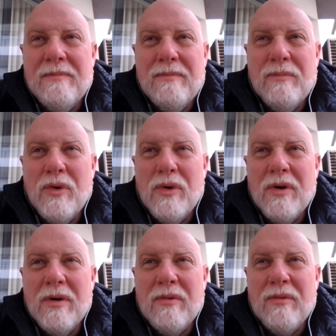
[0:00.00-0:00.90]

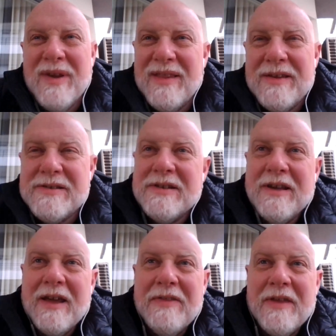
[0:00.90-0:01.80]
more
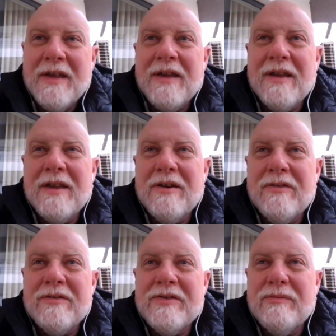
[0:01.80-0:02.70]
realistic, I think. You know,
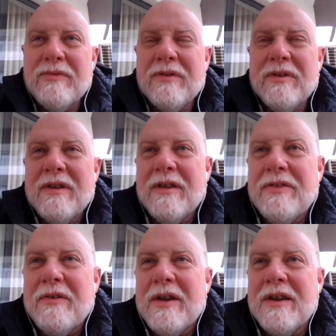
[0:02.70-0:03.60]
there's really a
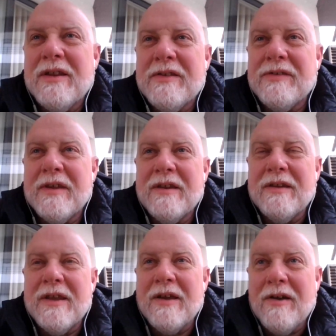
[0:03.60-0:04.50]
thread in this,
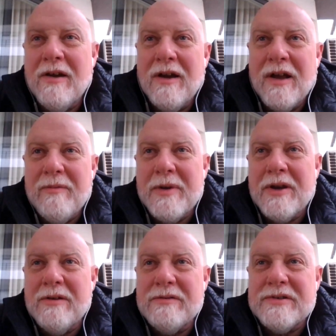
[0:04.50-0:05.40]
in King Kong, everybody
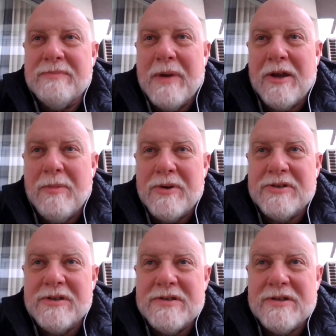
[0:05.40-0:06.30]
knows about
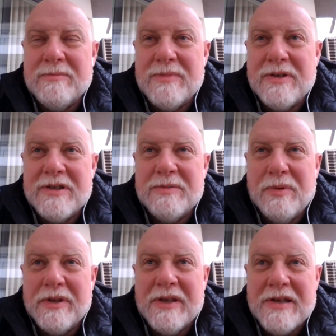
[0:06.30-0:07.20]
commercialism and
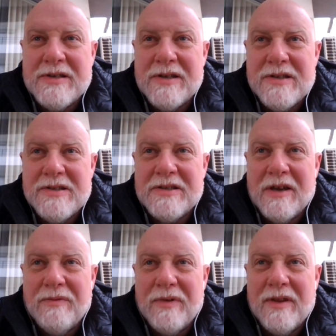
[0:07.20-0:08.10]
exploitation and
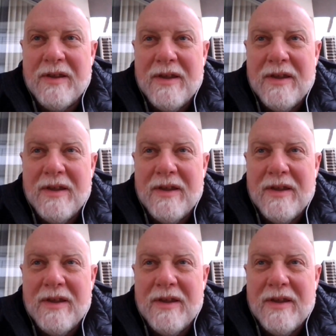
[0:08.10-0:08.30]
stuff, where they,